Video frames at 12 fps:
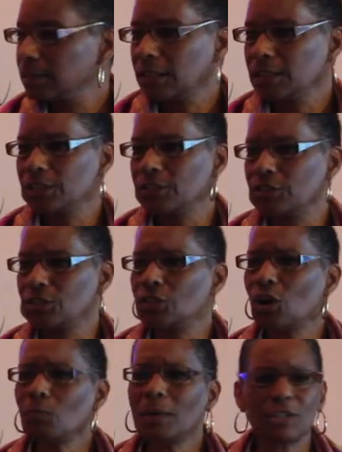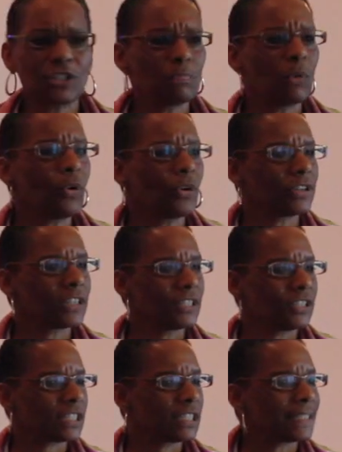Because there's so much more
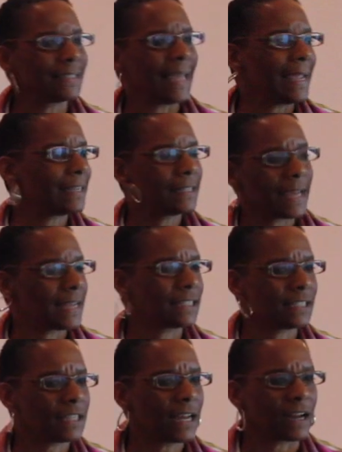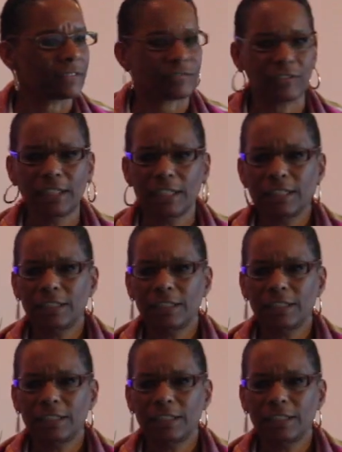than just the day-to-day stuff.